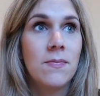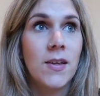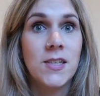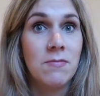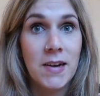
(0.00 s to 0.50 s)

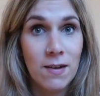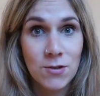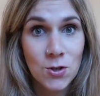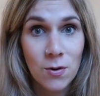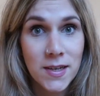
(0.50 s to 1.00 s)
I didn't really
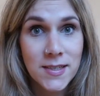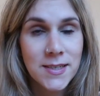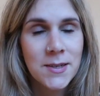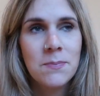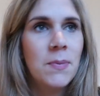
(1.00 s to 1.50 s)
have a
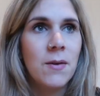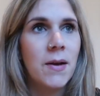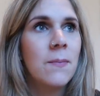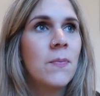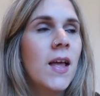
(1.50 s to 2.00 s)
choice. But
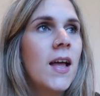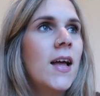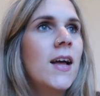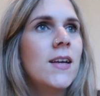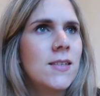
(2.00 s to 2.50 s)
anyway,
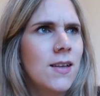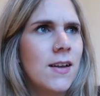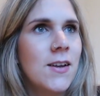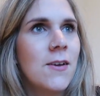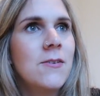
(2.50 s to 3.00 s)

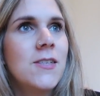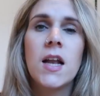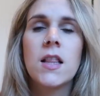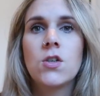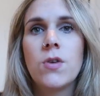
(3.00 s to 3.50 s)
side note,
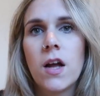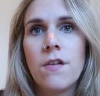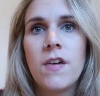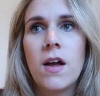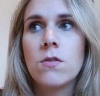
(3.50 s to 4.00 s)
another trick I
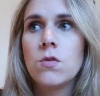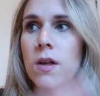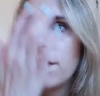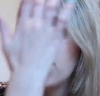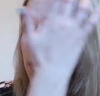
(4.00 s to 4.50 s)
found,
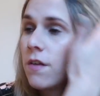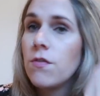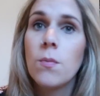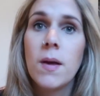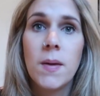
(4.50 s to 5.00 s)

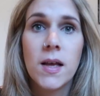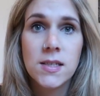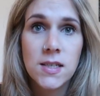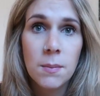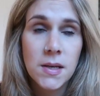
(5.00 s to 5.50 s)
if your baby
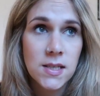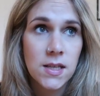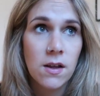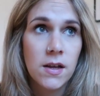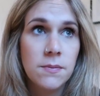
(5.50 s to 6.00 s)
has dummies in
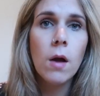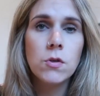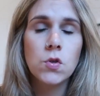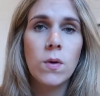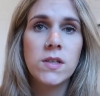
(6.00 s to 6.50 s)
the night, I
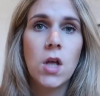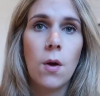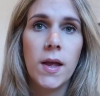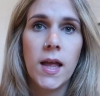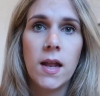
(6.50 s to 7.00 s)
was always
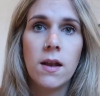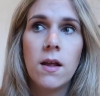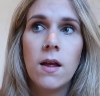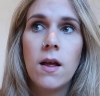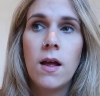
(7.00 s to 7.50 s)
going
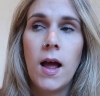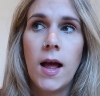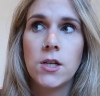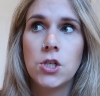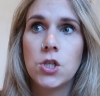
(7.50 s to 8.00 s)
in
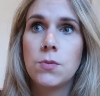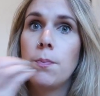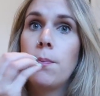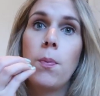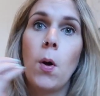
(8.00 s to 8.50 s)
and just
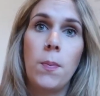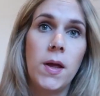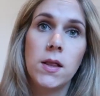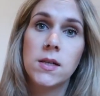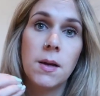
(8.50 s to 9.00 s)

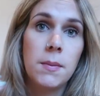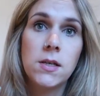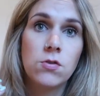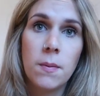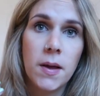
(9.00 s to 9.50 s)
popping the
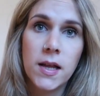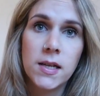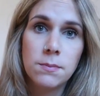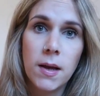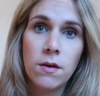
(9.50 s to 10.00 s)
dummy straight back in
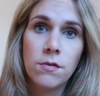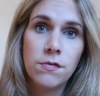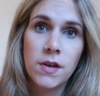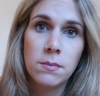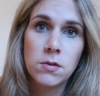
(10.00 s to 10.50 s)
his mouth
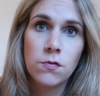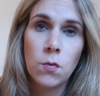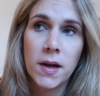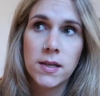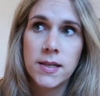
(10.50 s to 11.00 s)
for him to
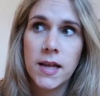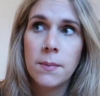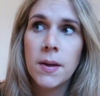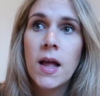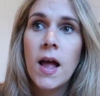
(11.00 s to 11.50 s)
fall back asleep.